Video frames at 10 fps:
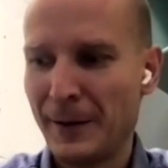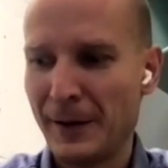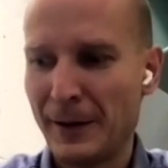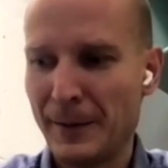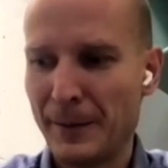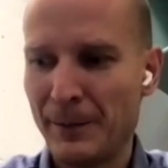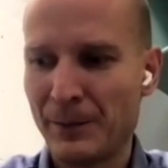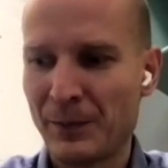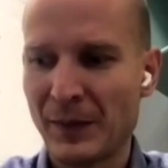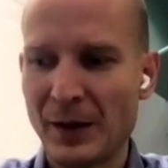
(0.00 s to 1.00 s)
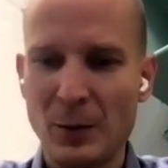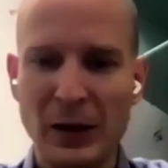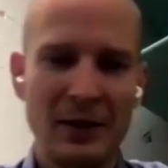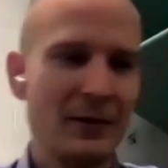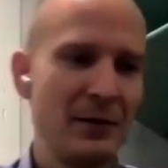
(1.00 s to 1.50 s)
um,
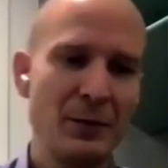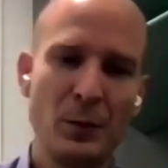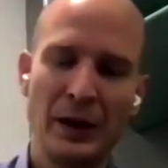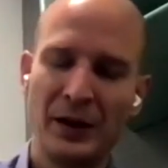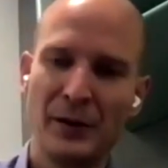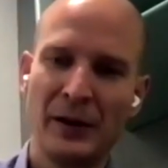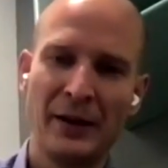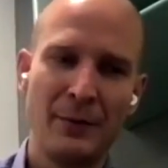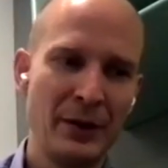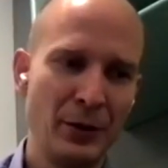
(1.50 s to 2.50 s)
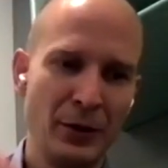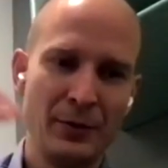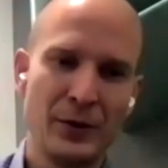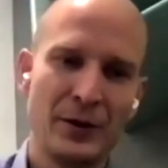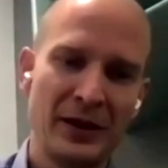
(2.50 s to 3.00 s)
well, when you have been
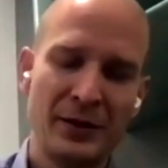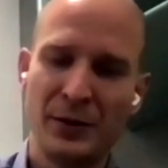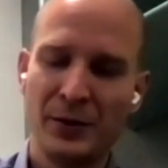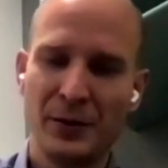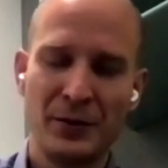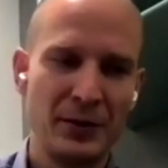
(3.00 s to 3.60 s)
onboarded to,